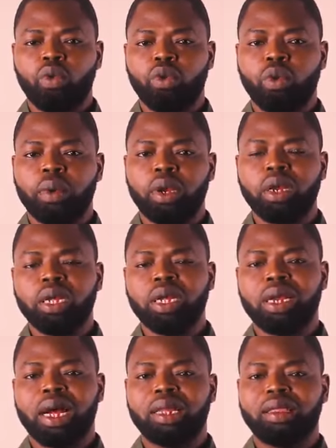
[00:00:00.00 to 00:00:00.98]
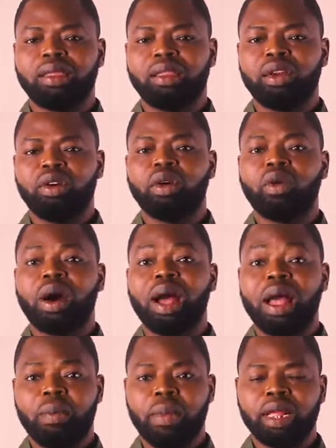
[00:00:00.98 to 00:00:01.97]
we will be looking at the
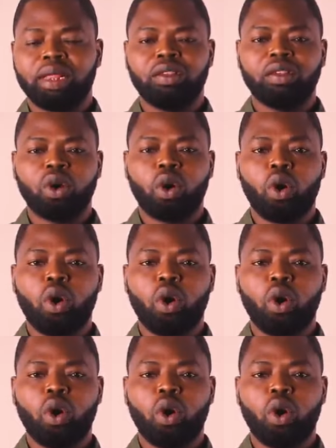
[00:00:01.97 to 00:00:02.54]
requirements